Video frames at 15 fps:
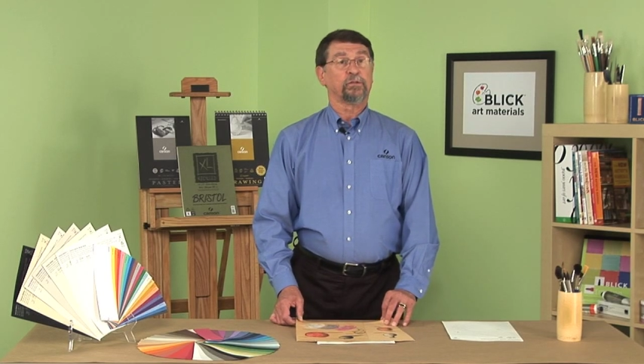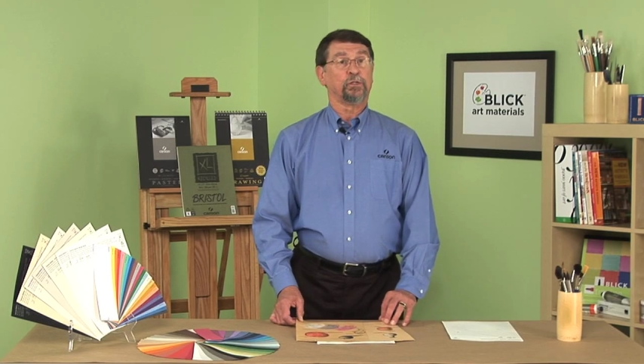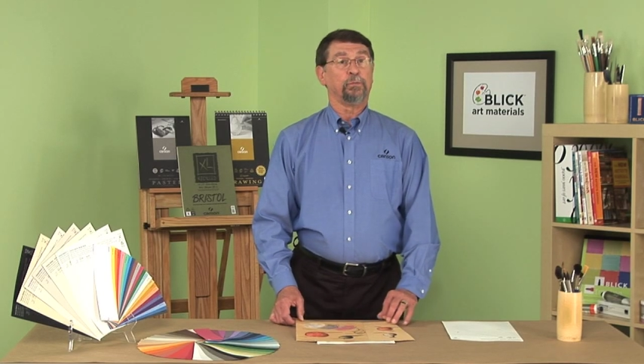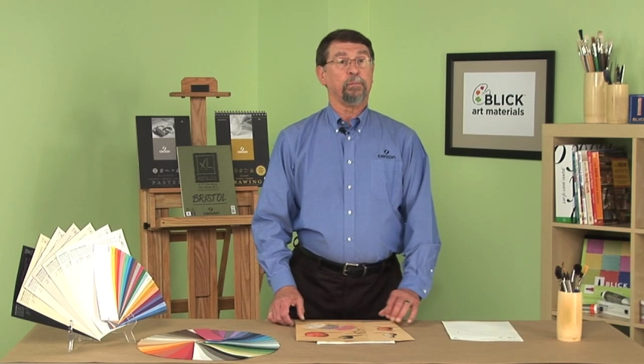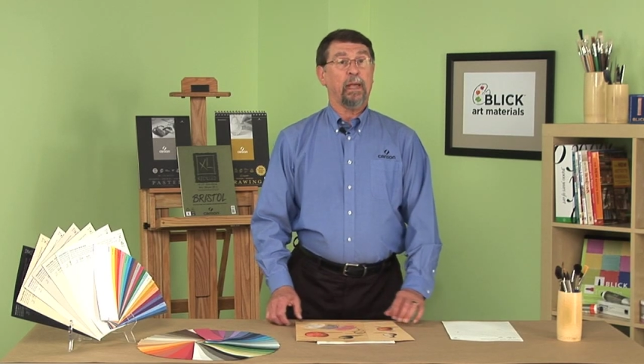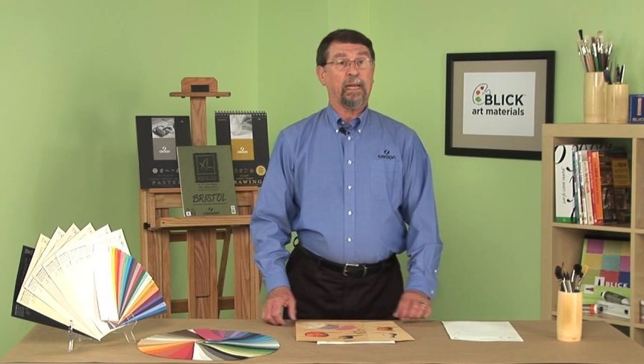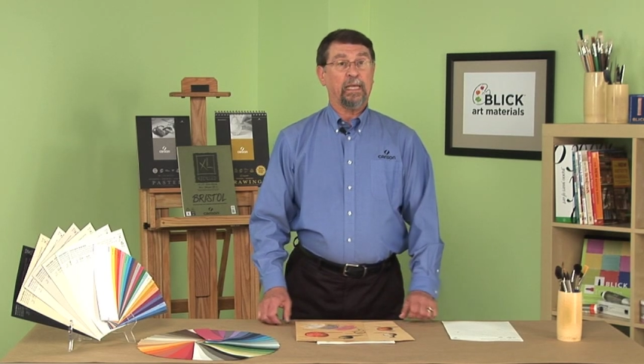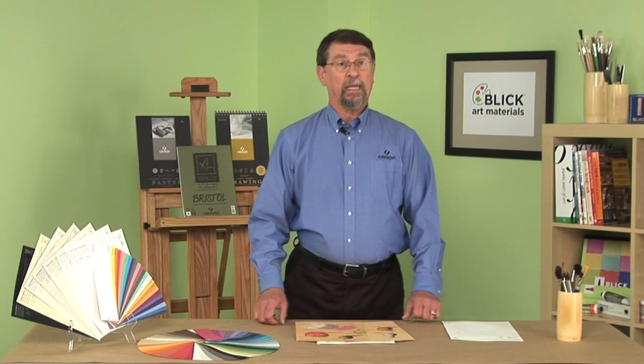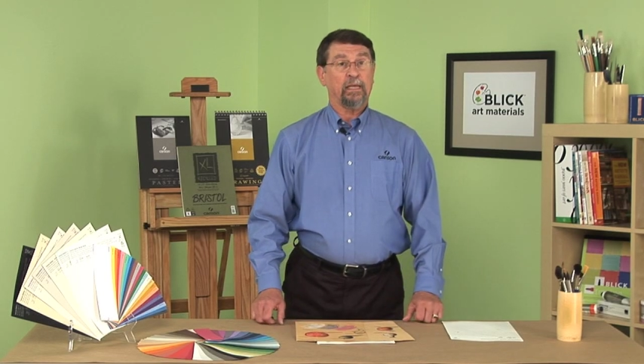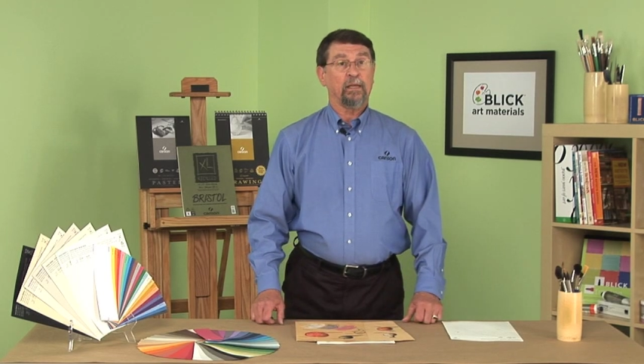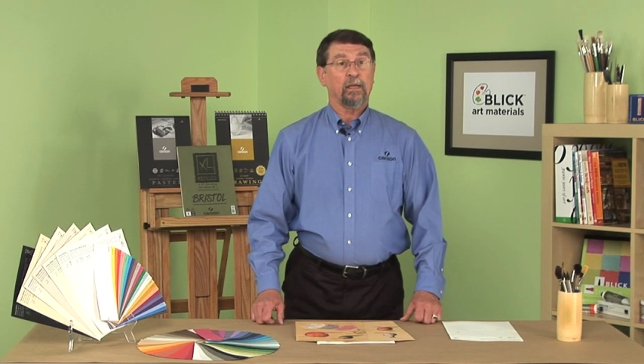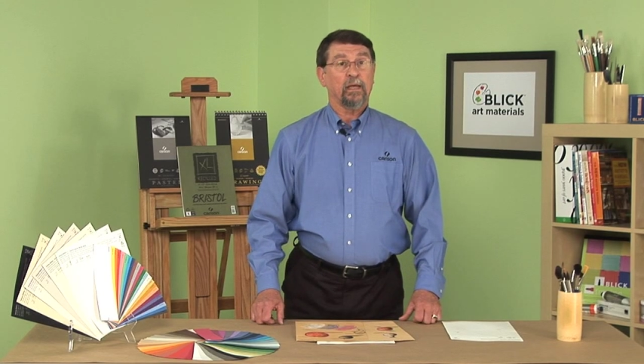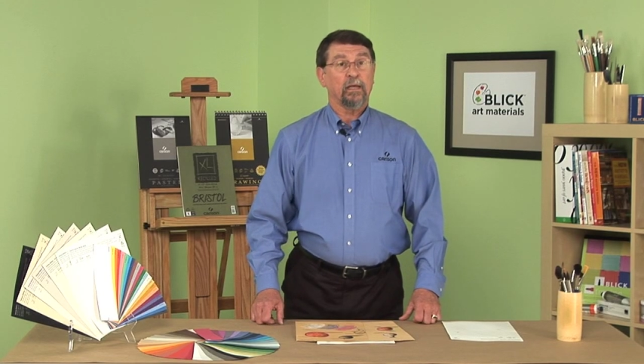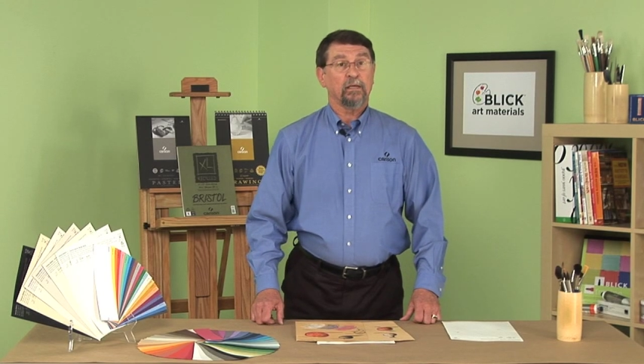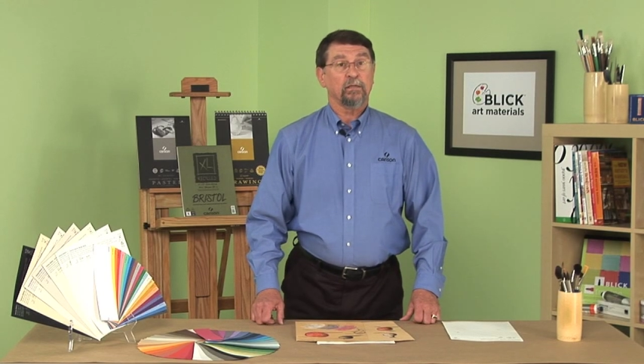to
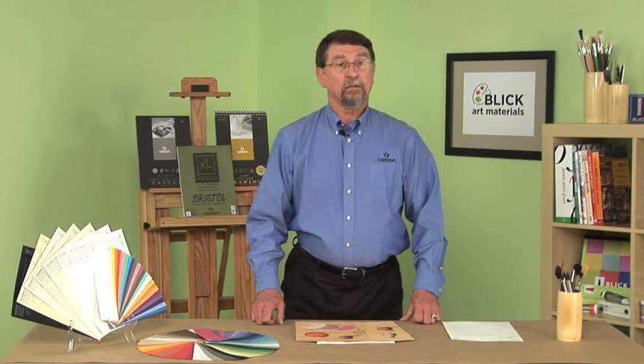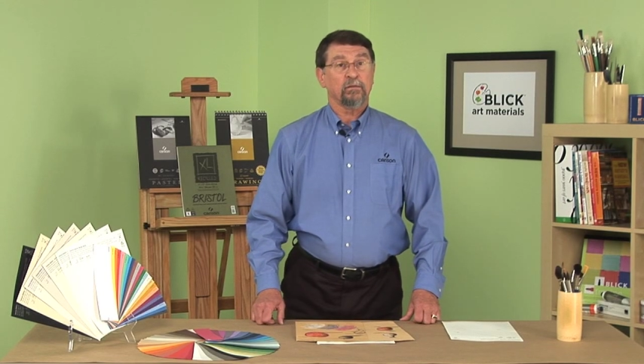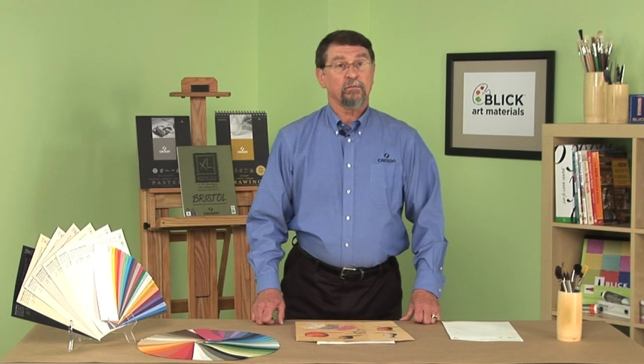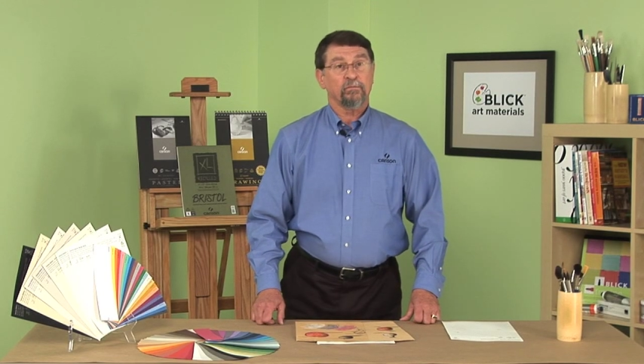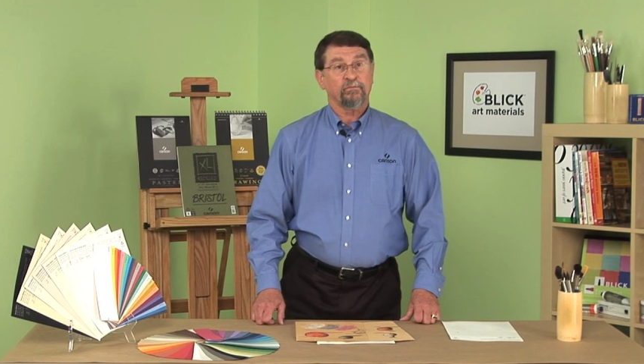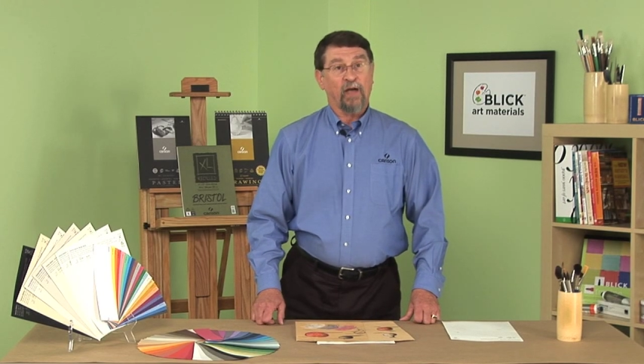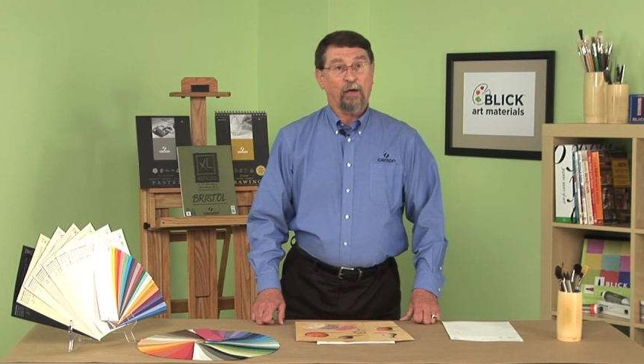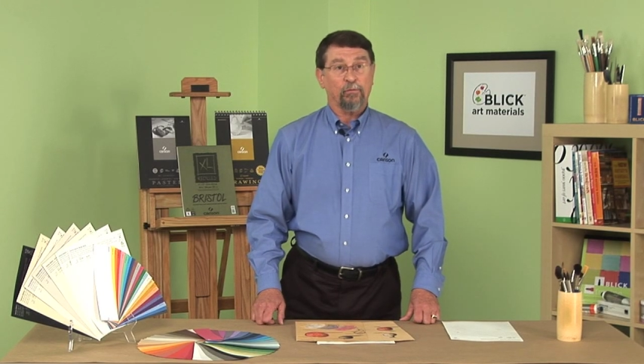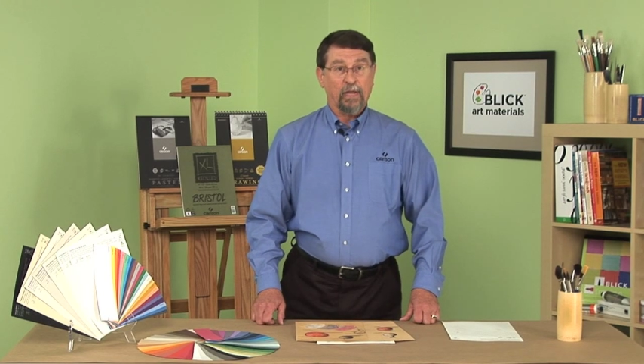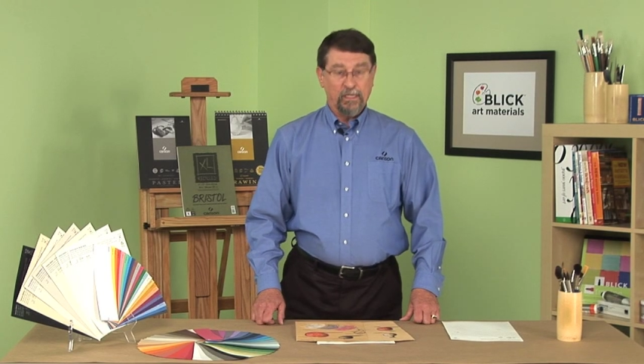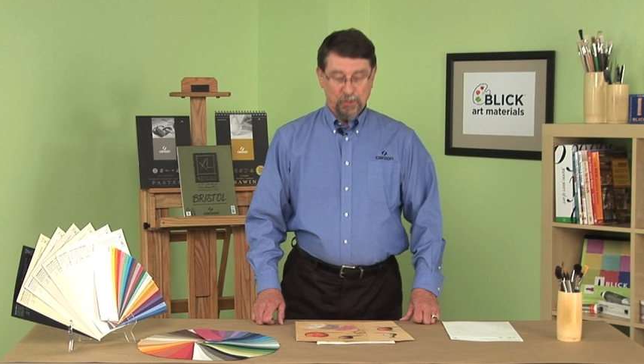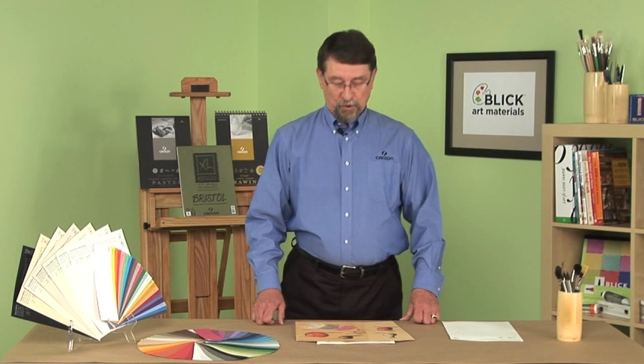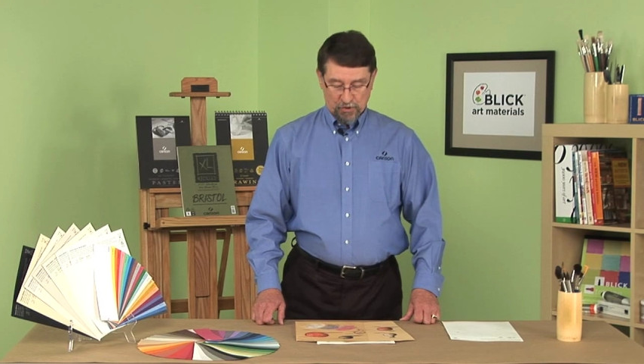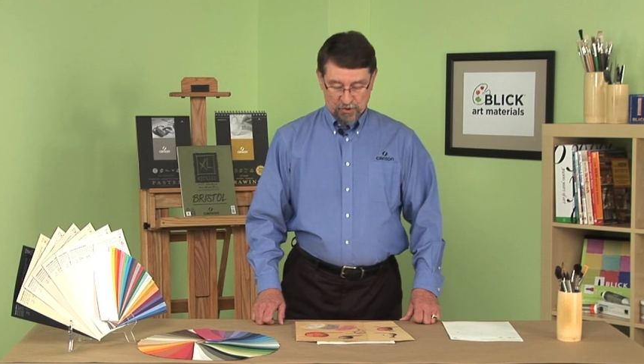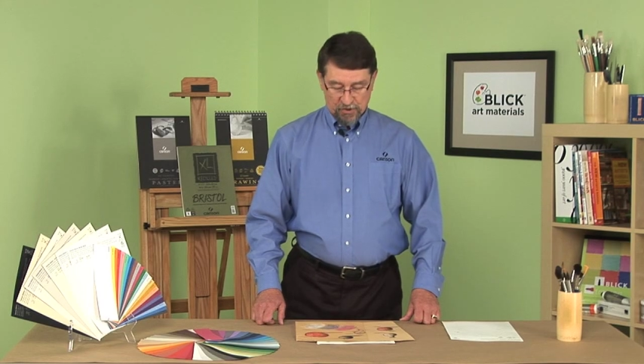many
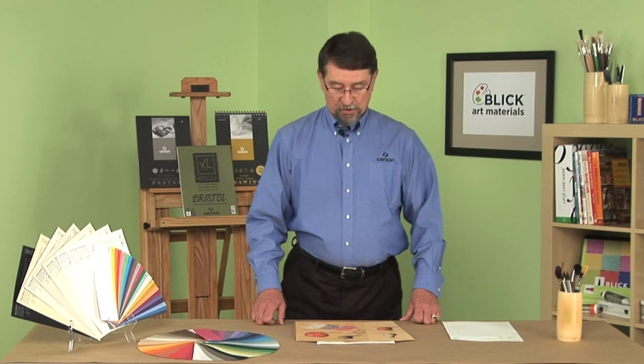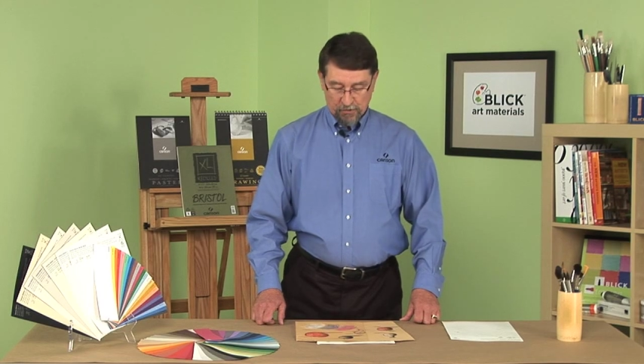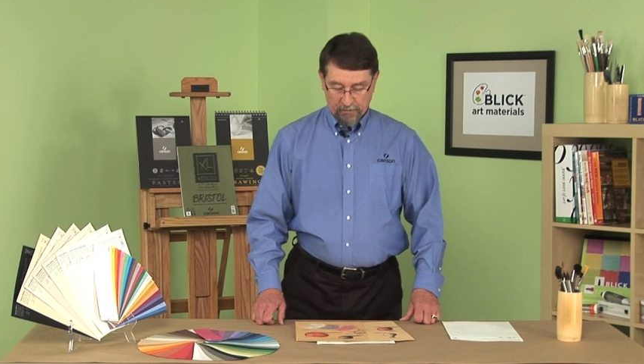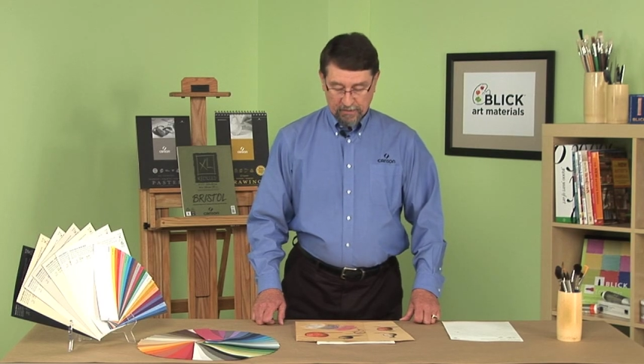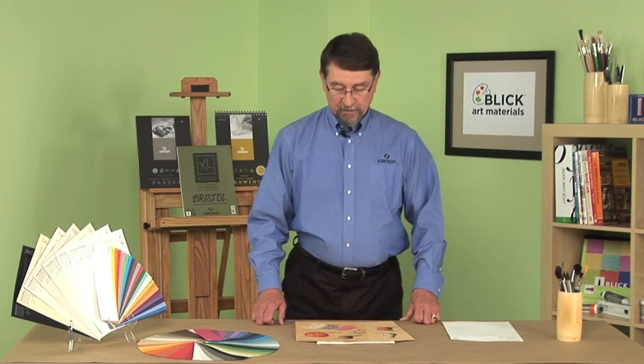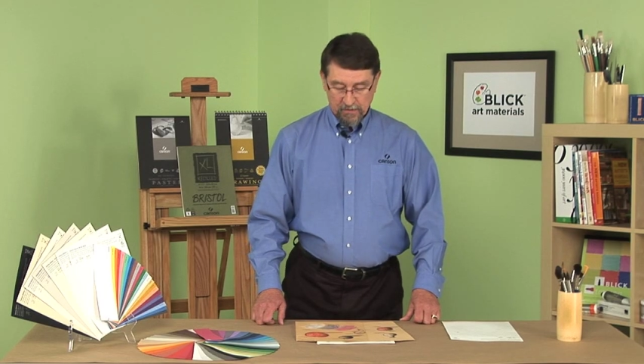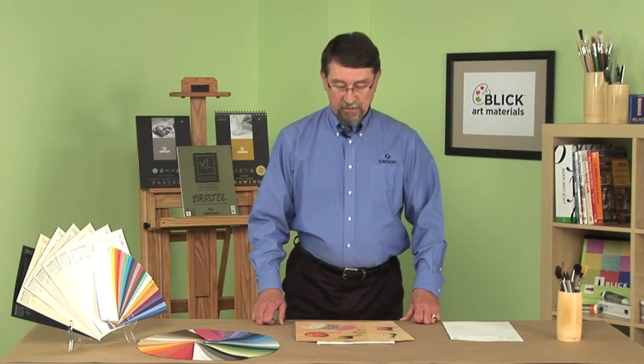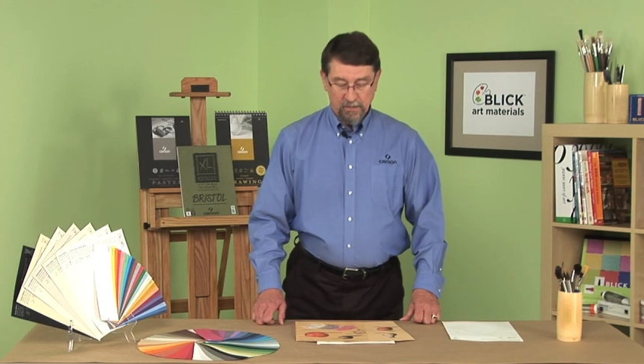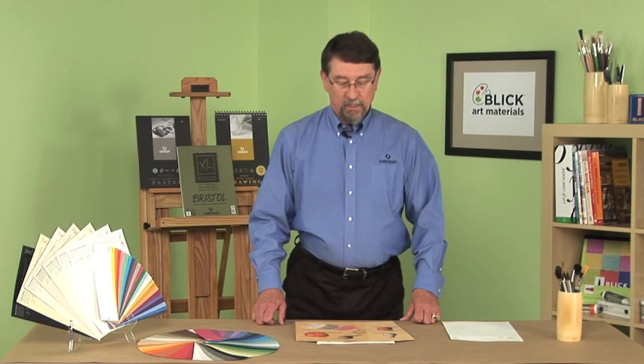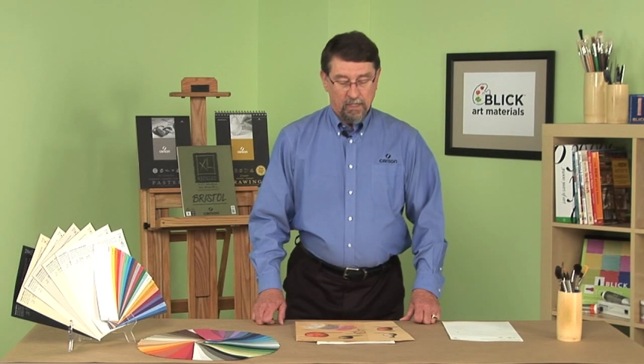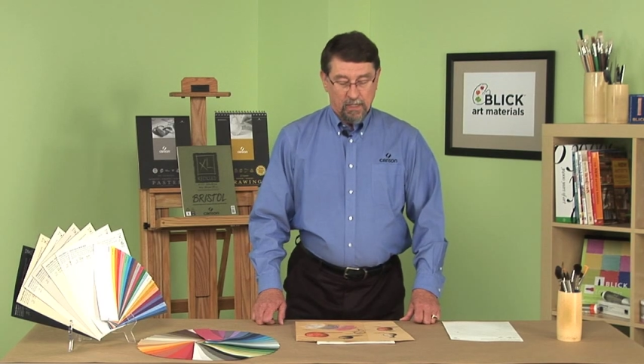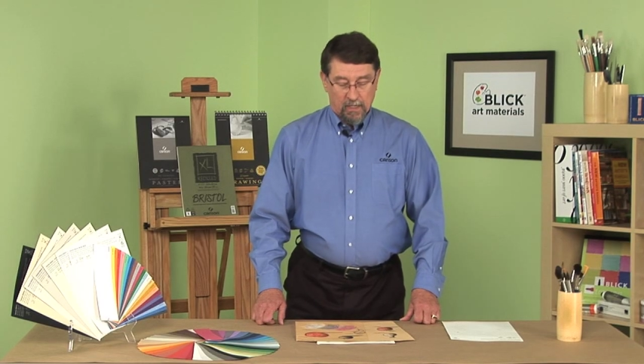foundation students